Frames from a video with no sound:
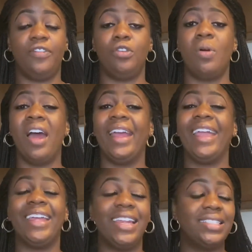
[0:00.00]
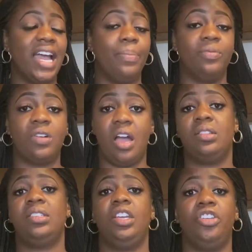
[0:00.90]
If you are any type of
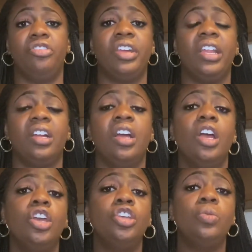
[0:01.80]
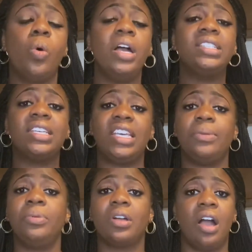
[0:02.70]
content creator, you want to
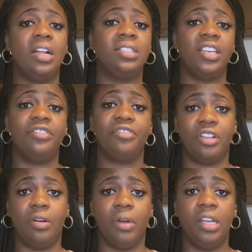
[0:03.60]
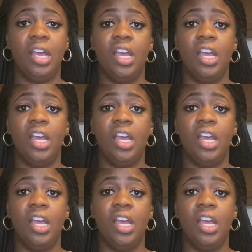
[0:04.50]
keep your content flowing.